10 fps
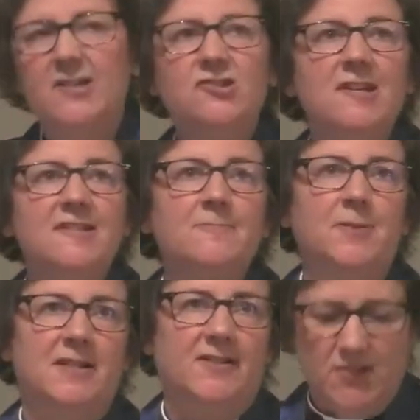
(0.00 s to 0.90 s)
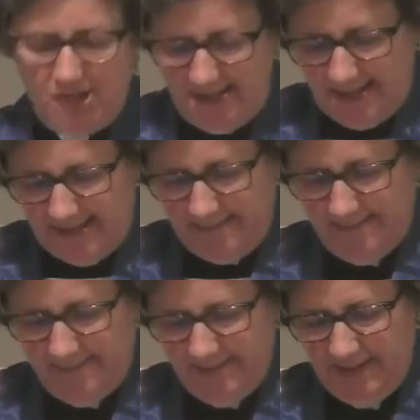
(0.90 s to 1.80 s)
Chesapeake, Virginia,
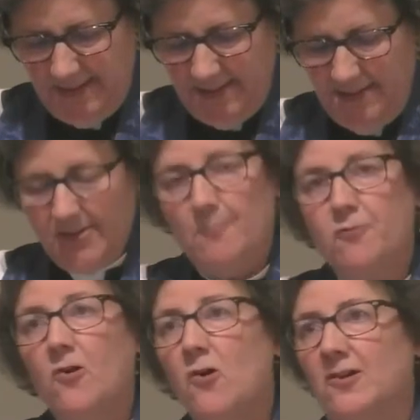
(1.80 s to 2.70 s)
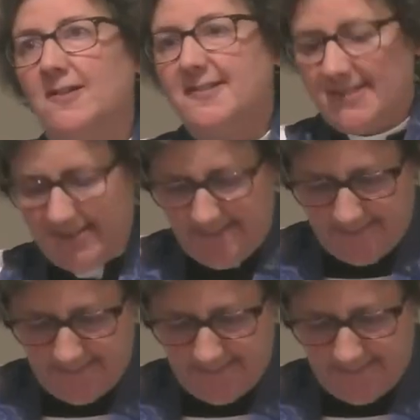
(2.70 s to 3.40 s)
the Bronx.